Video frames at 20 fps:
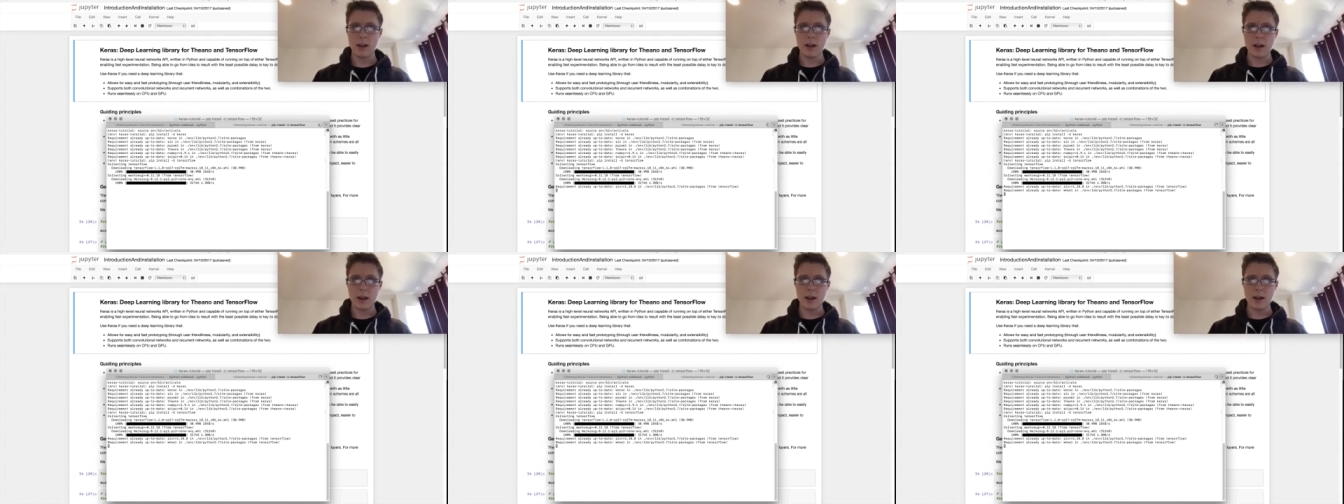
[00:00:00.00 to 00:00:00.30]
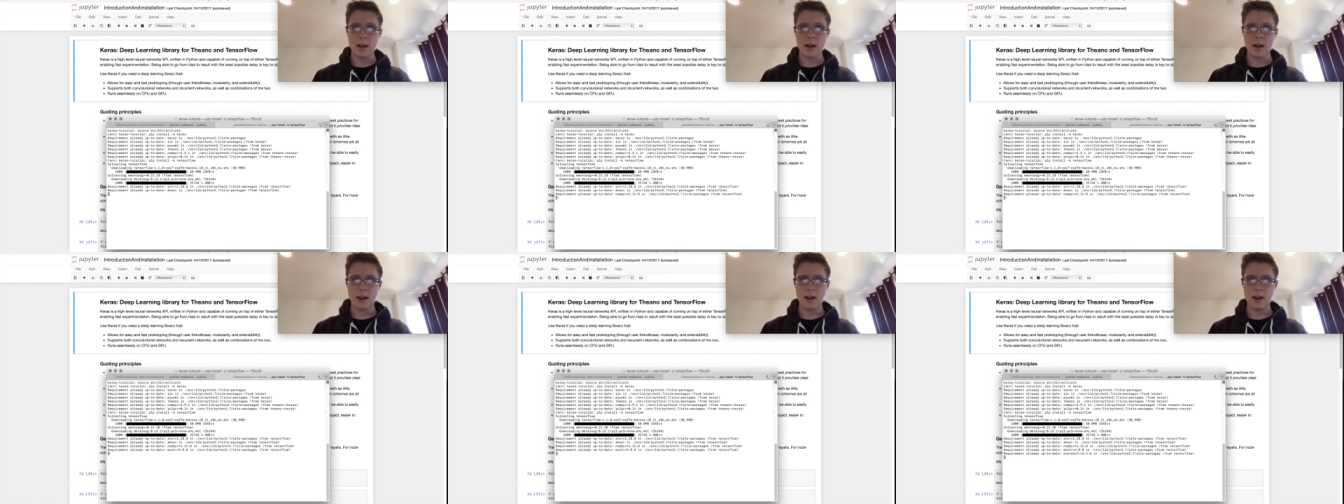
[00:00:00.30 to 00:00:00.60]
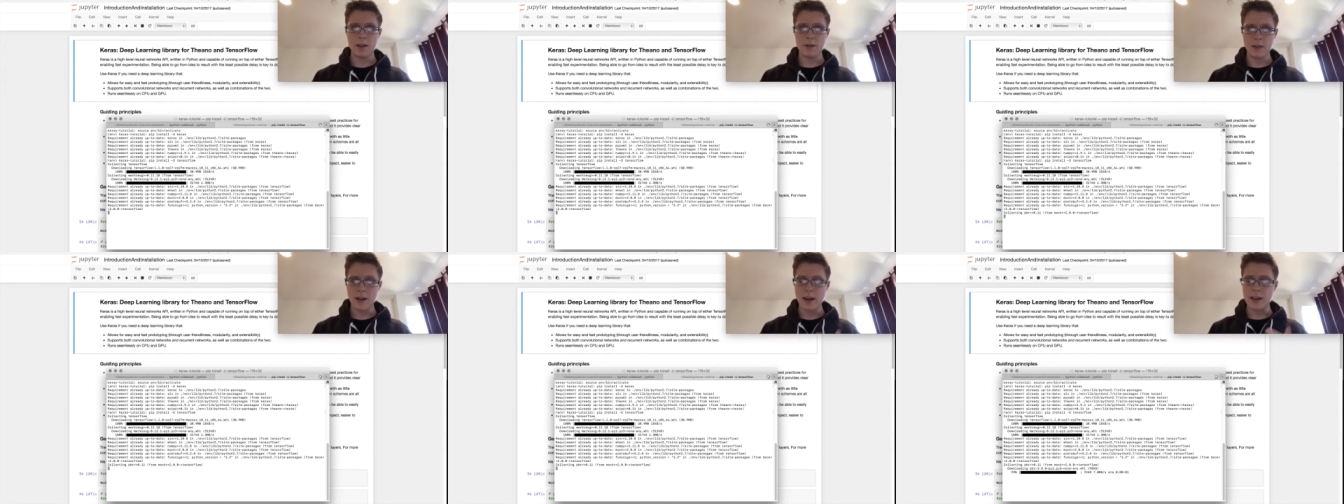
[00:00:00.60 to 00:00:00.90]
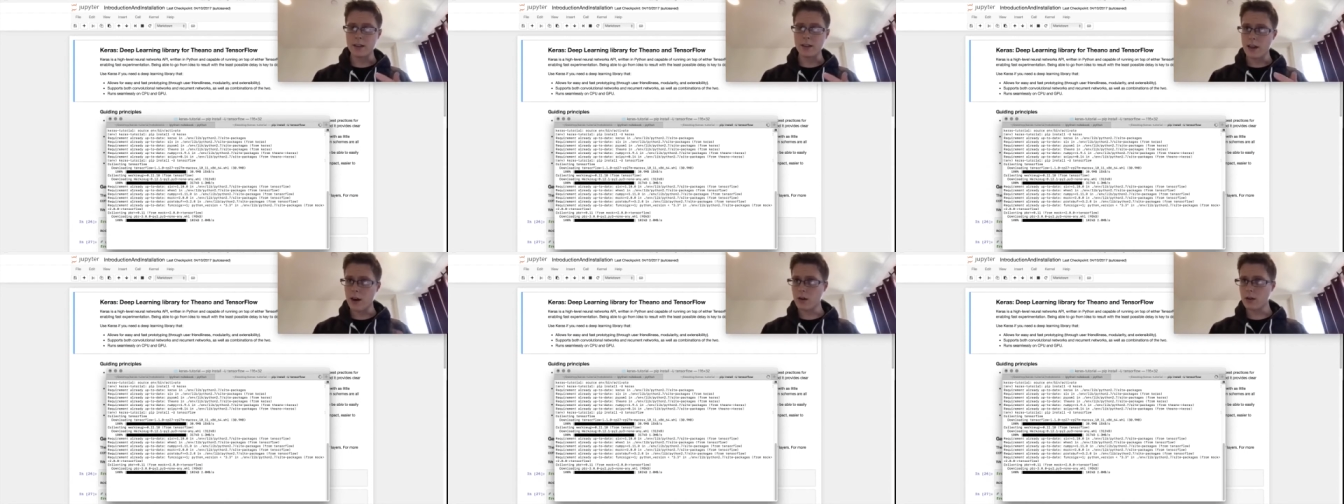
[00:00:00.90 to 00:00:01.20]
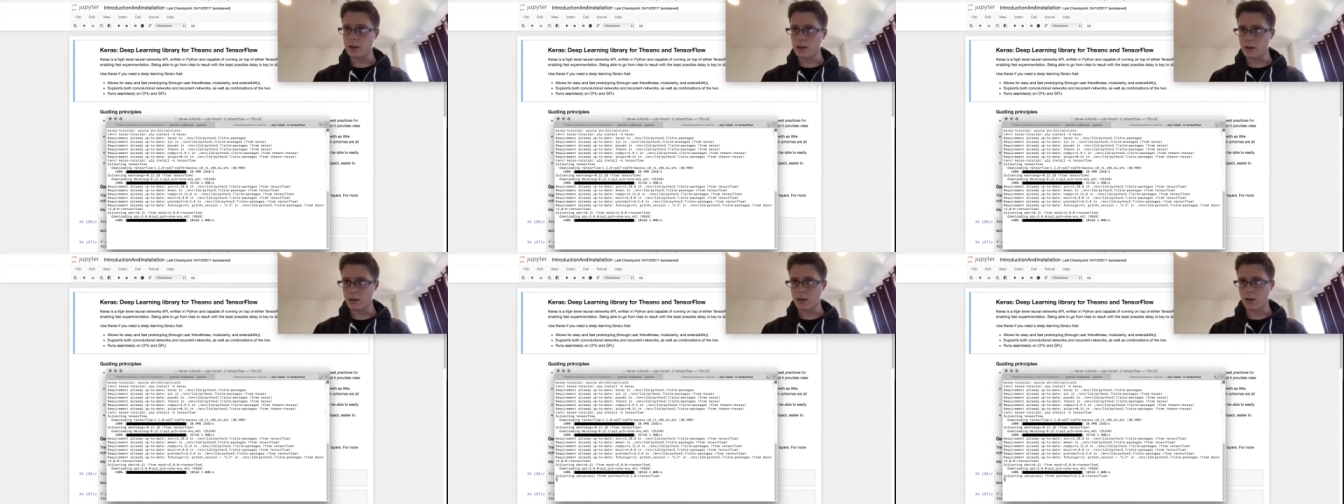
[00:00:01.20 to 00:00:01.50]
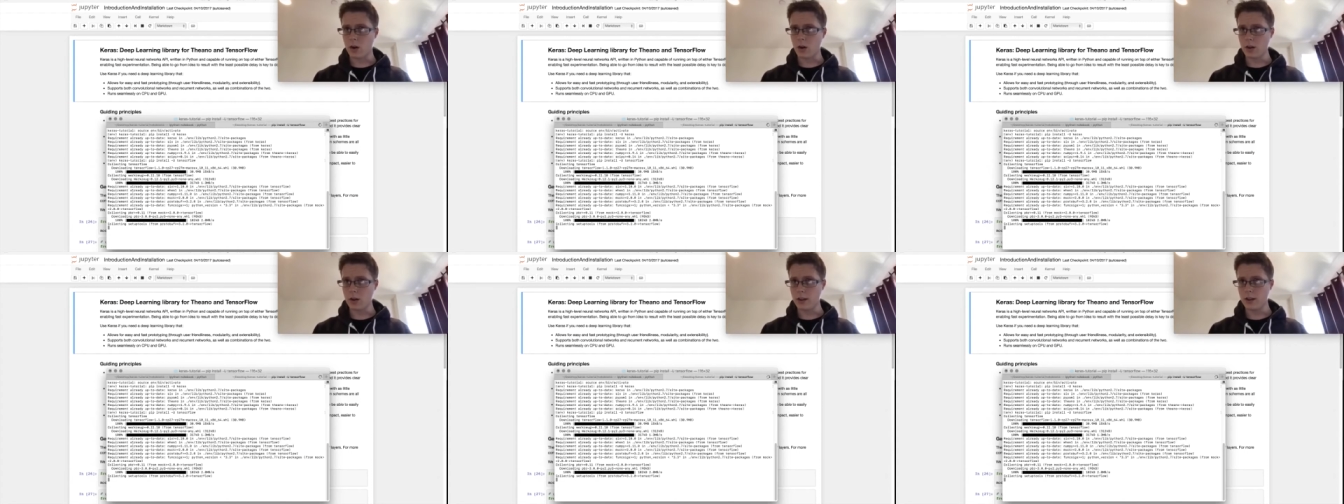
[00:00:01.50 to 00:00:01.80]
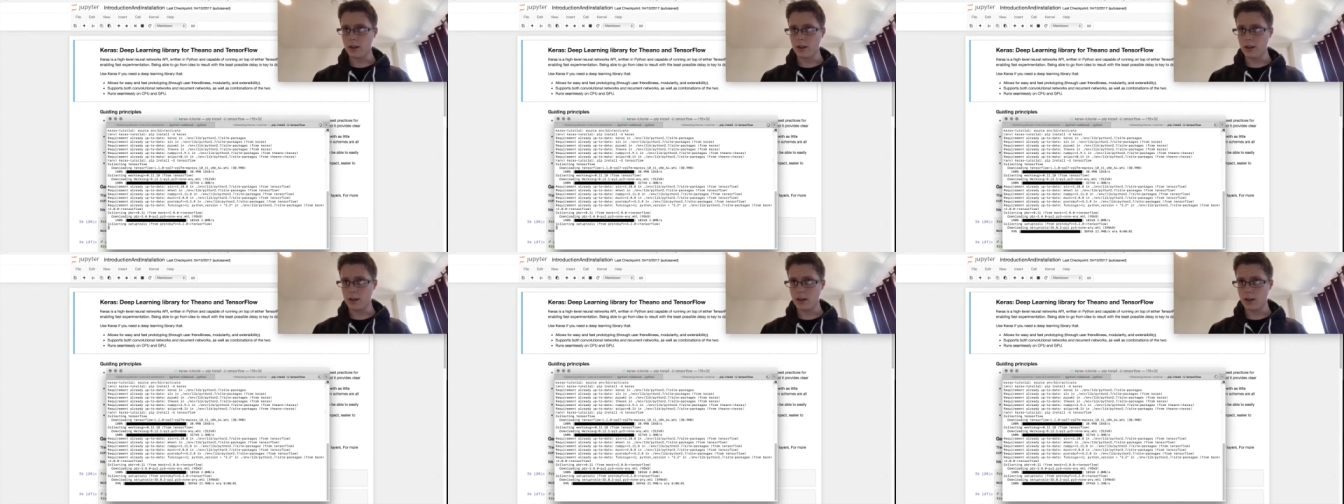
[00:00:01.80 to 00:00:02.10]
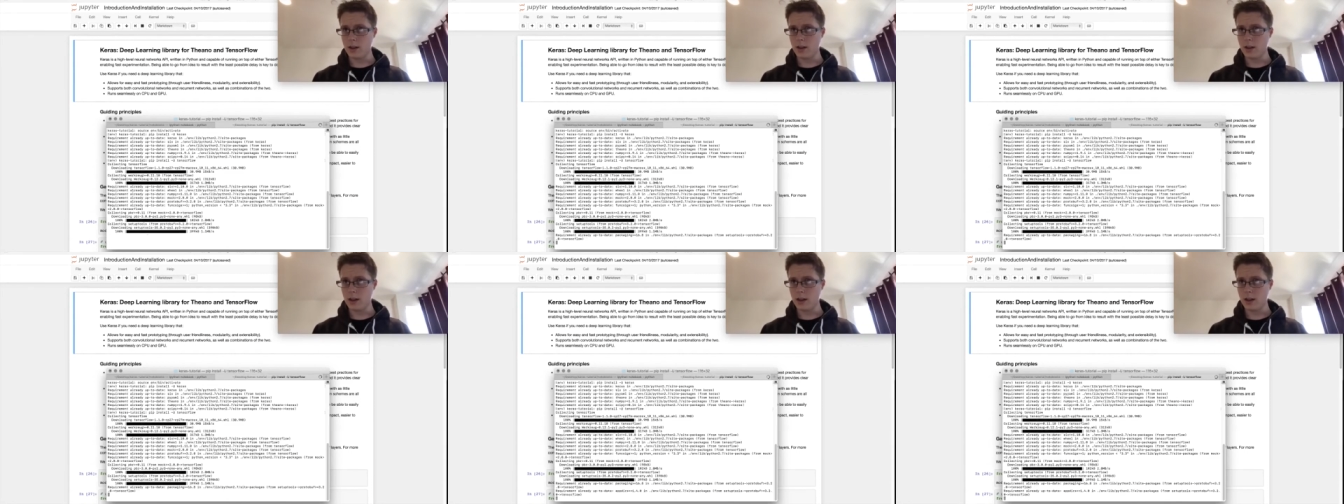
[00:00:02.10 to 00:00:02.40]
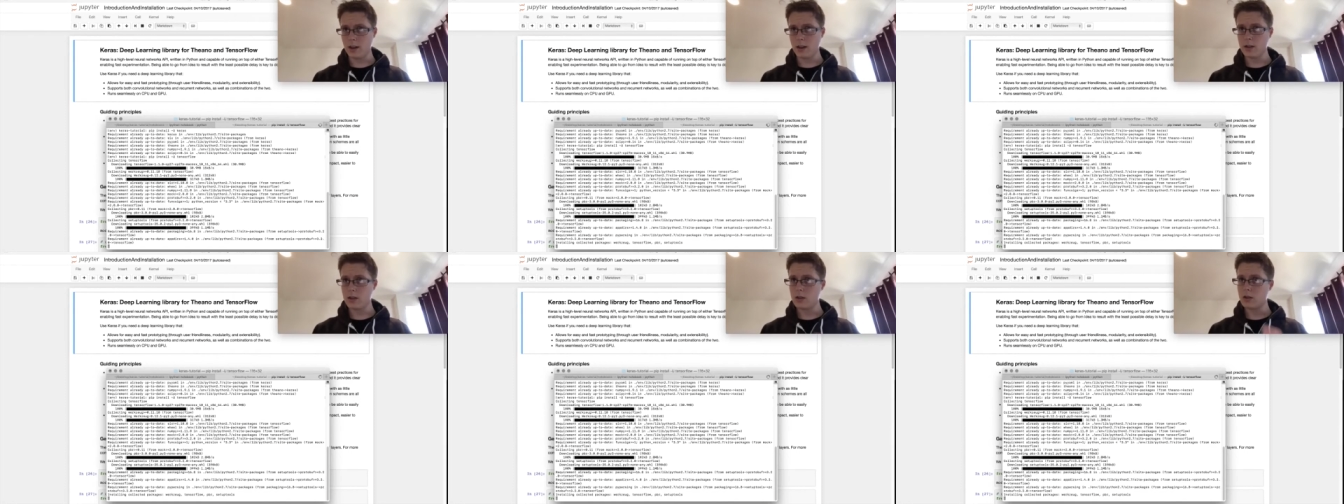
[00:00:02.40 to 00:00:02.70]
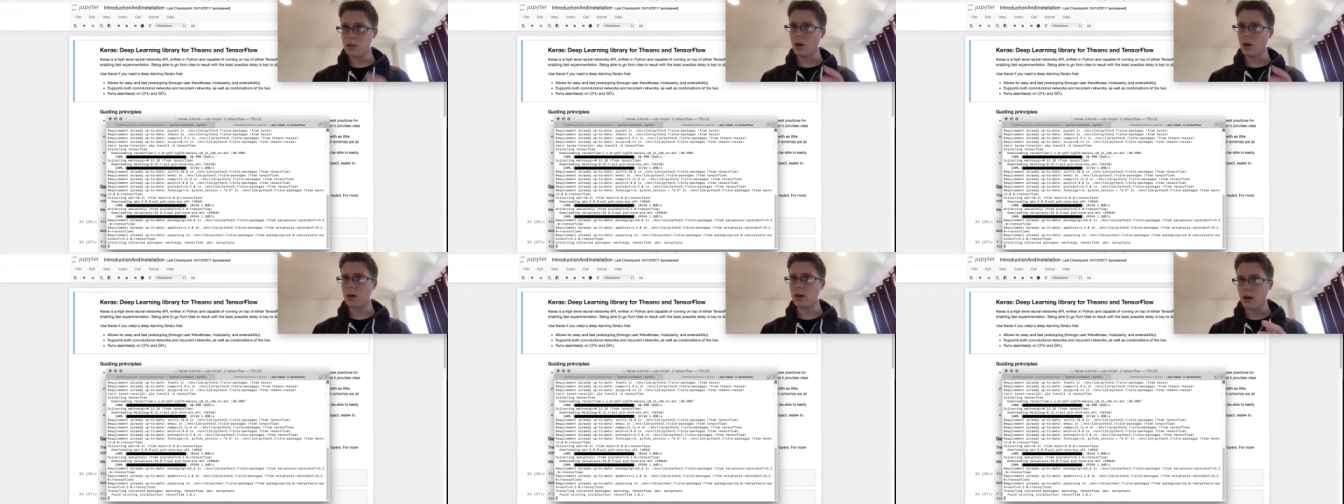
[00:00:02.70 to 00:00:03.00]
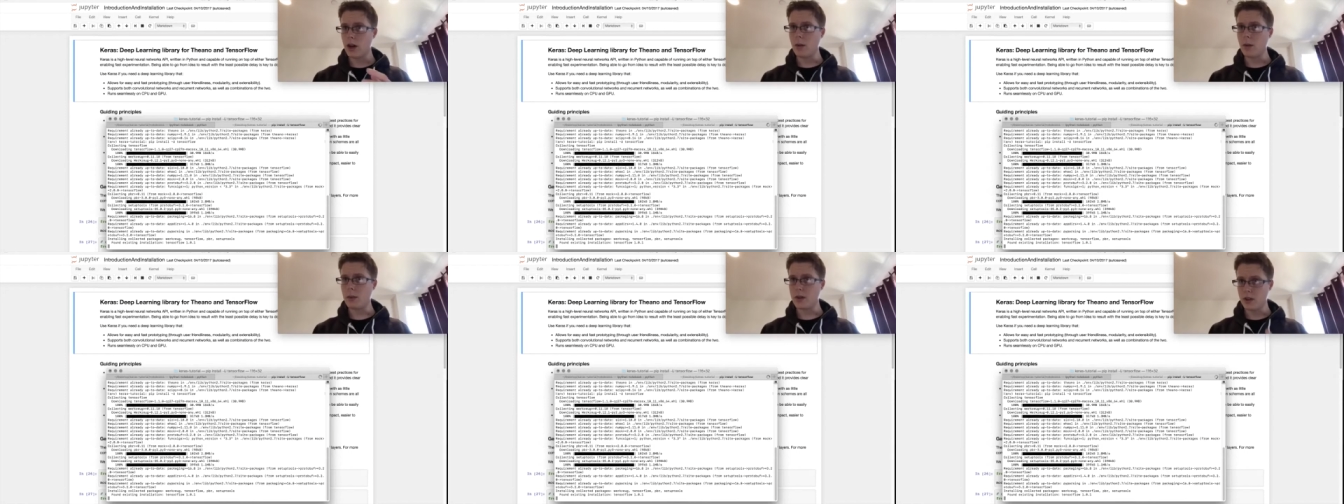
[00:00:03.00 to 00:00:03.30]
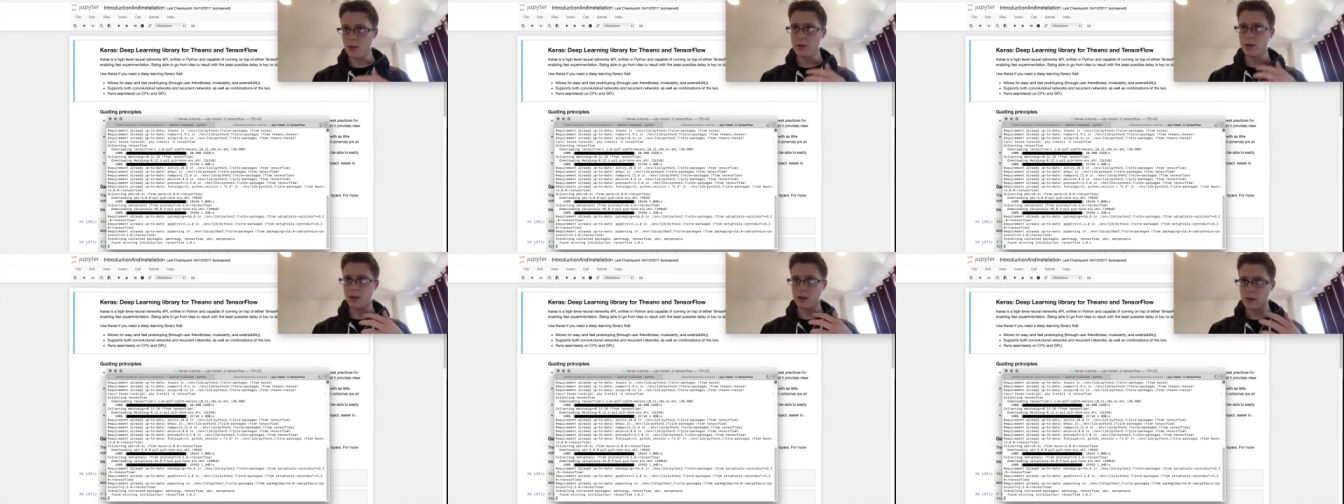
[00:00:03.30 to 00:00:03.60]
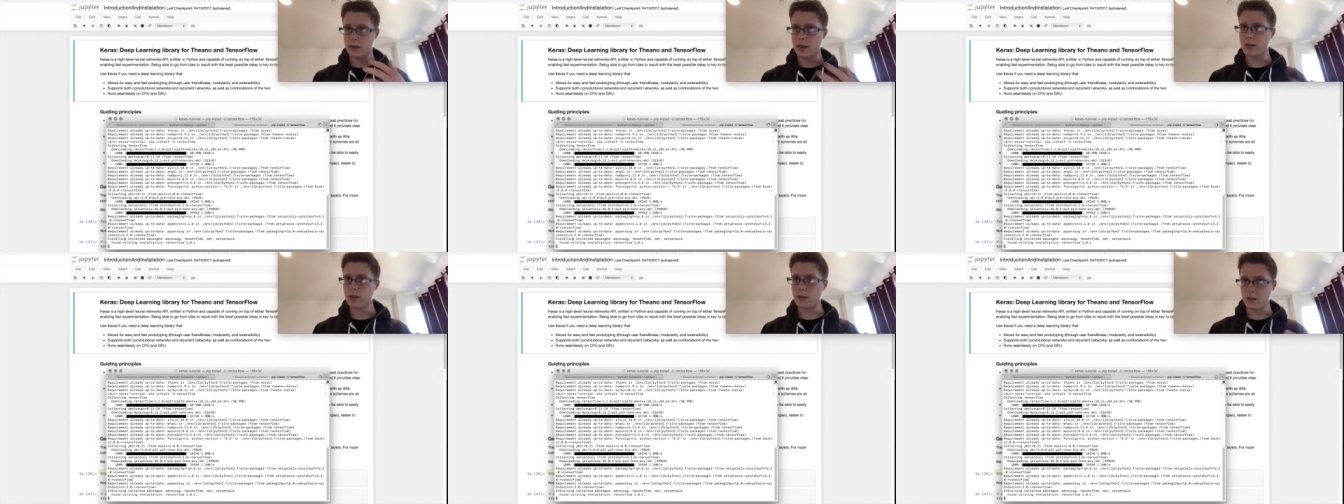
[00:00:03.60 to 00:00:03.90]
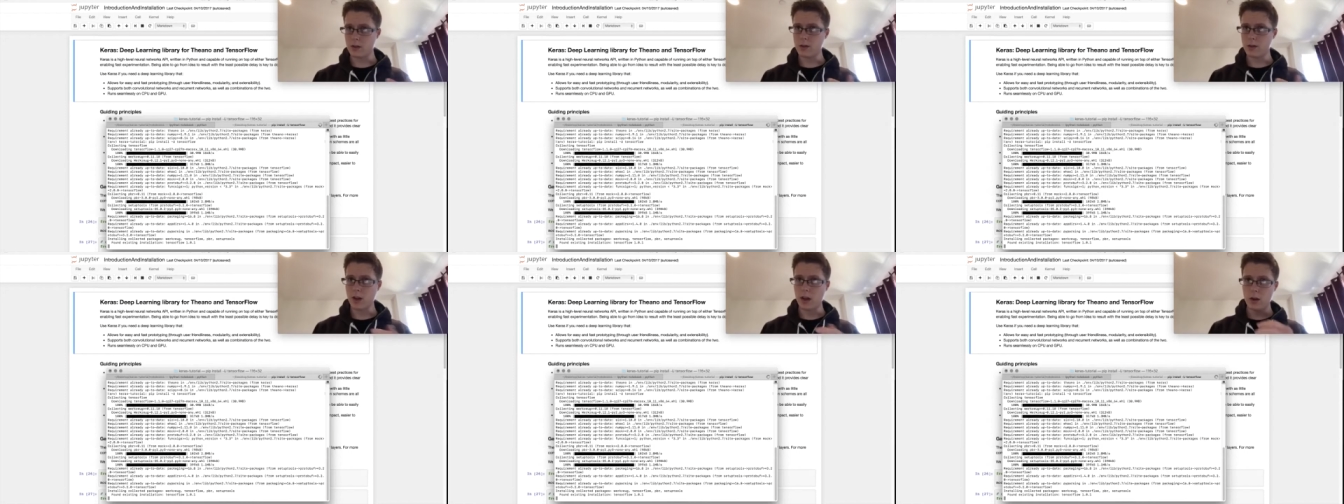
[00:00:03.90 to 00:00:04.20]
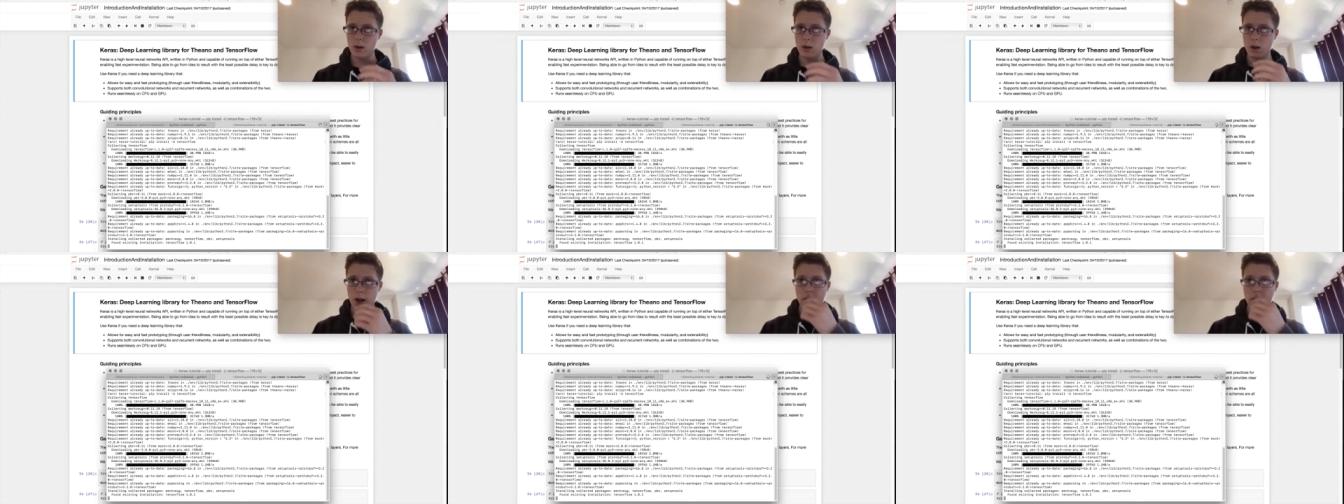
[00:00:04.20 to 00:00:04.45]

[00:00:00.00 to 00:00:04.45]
Uh, in fact, Keras has already uh, started up using TensorFlow.